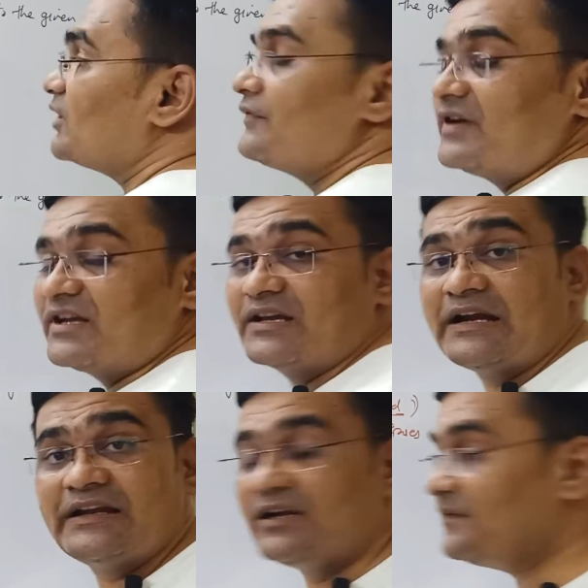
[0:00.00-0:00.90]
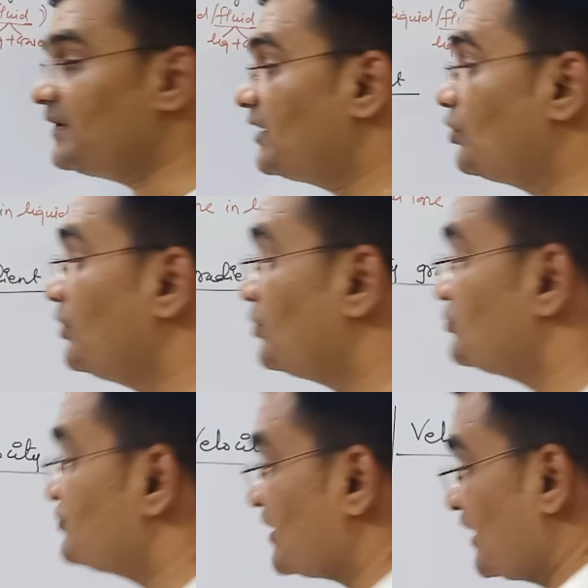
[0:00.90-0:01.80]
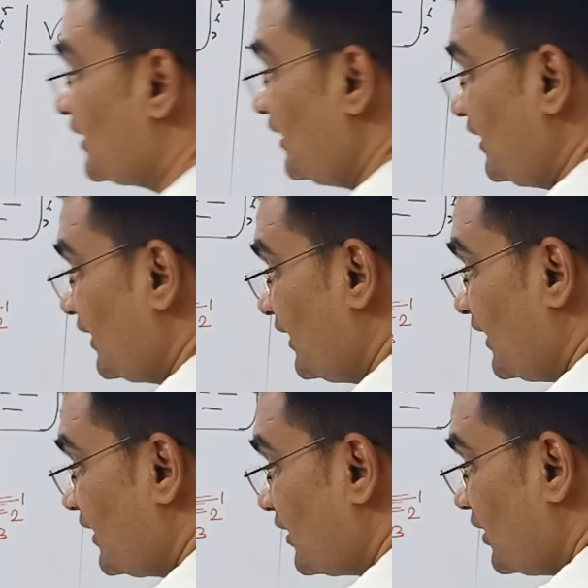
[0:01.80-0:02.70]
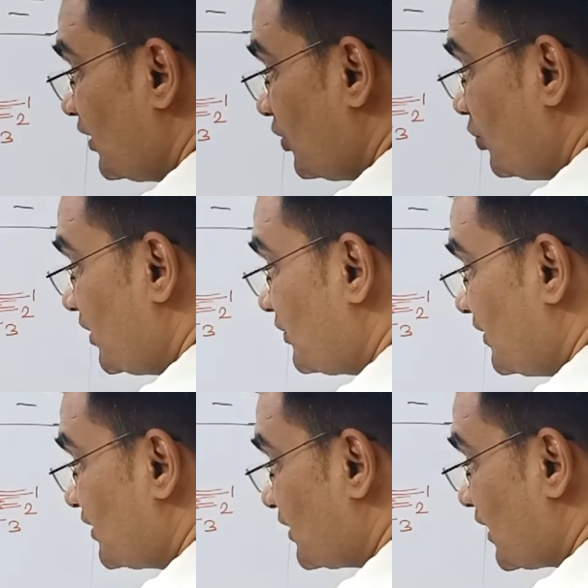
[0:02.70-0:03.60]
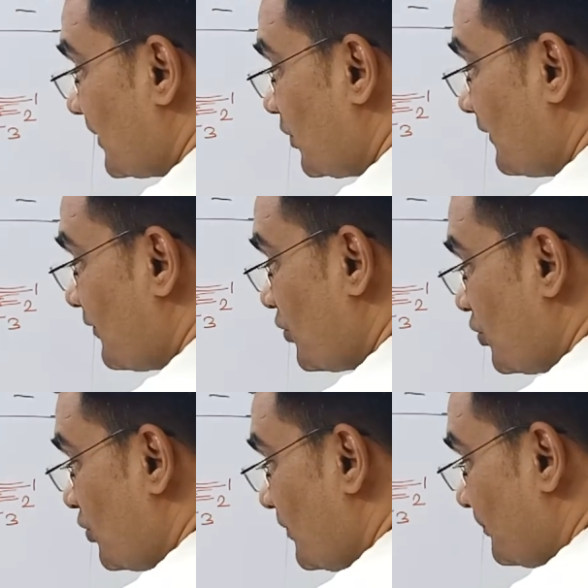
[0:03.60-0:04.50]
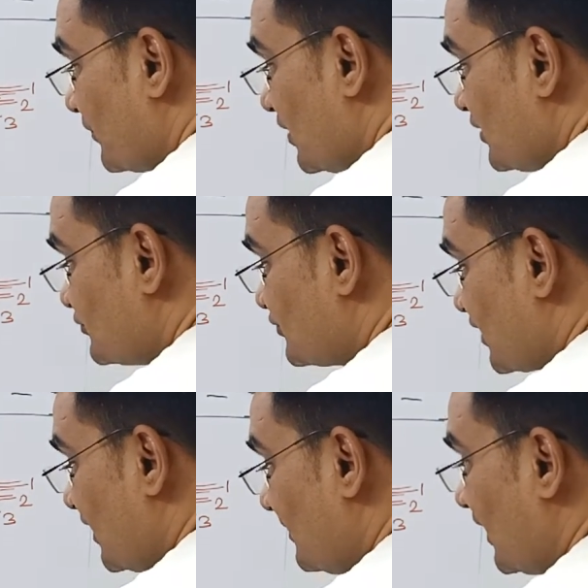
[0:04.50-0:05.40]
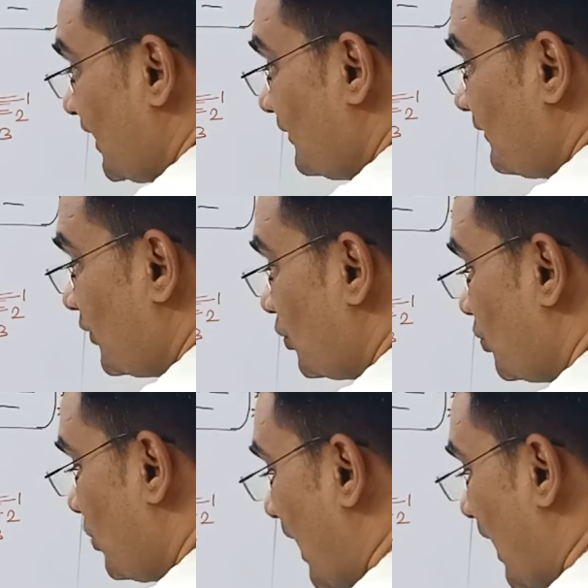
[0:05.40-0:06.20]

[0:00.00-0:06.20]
velocity gradient we are going to strictly relate with which type of flow? Streamline flow.